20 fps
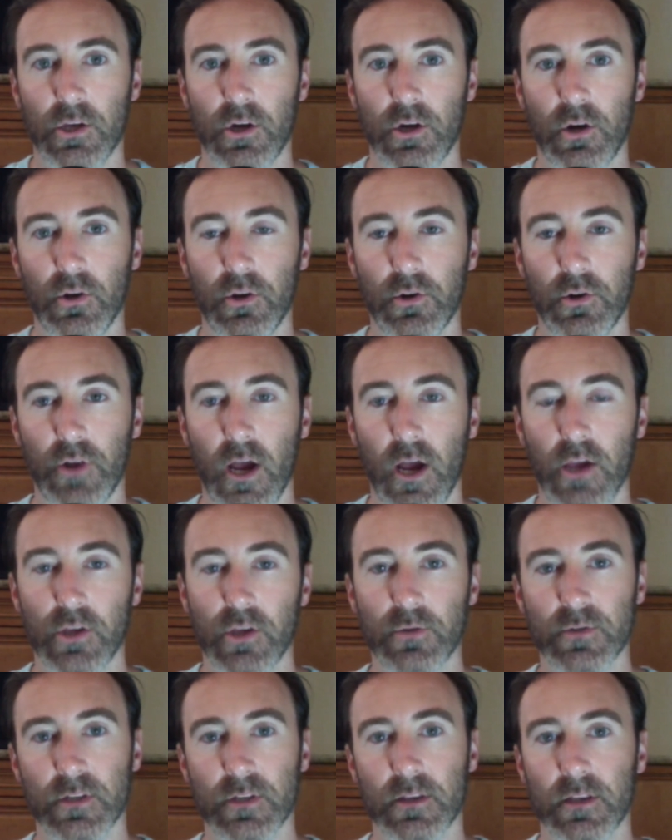you're not
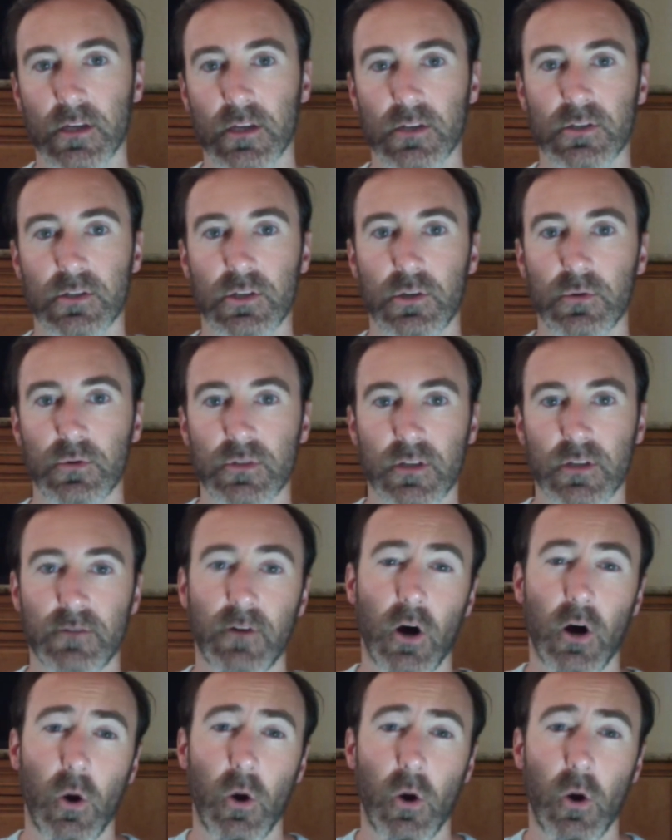using the excuse of,